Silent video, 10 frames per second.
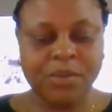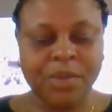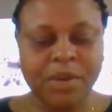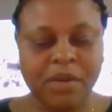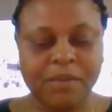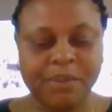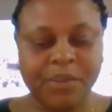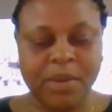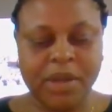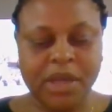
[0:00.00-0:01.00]

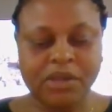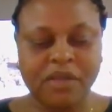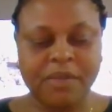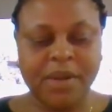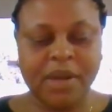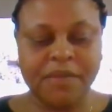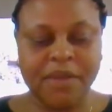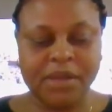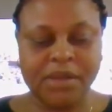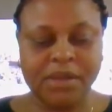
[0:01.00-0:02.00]
of
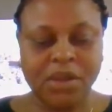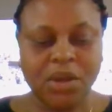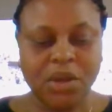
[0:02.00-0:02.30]
beneficence